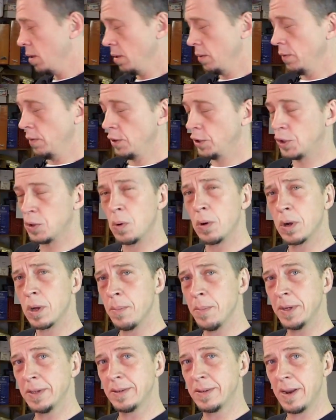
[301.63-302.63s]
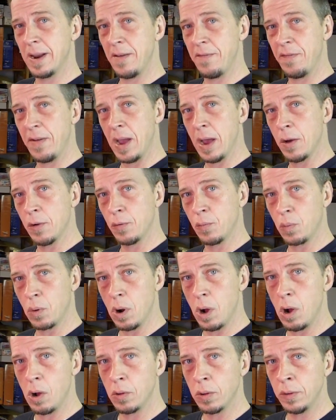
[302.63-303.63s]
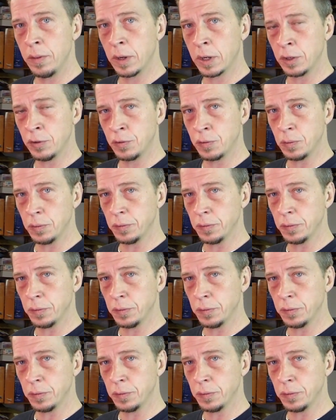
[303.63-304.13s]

The shortcomings that I found were all in the control